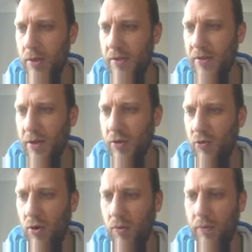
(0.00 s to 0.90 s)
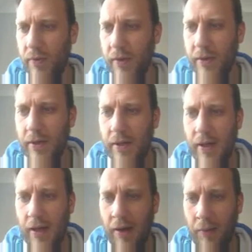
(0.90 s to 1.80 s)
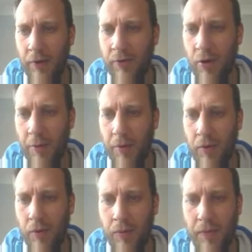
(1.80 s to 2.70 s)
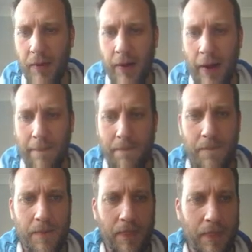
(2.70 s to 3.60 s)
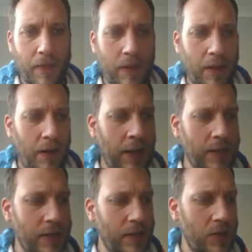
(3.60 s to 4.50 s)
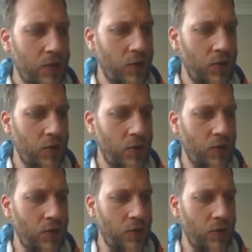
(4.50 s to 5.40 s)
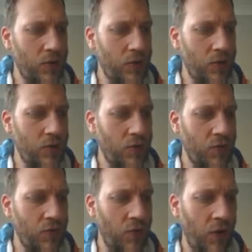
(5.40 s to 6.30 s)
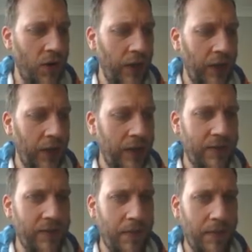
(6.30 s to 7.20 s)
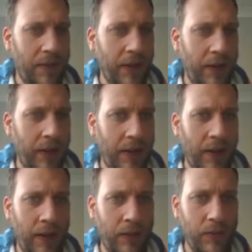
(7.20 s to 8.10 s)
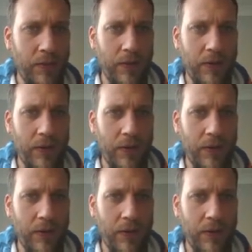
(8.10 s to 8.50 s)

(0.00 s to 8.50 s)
It's a control, and I want to stop all. Okay, let's try something out.